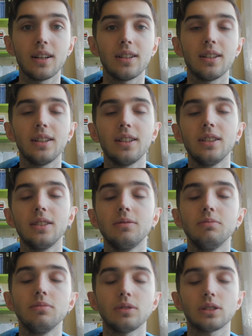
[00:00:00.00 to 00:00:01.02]

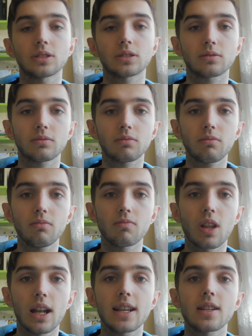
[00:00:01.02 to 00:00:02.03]
The
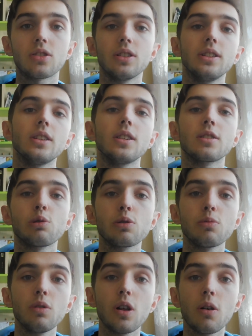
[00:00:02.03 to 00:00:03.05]
links are in the
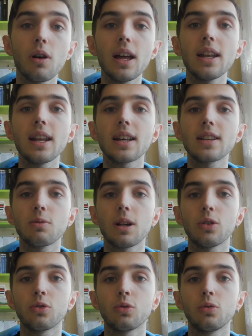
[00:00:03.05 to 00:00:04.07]
description below, and as
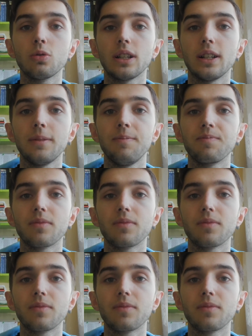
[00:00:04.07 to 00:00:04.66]
well to the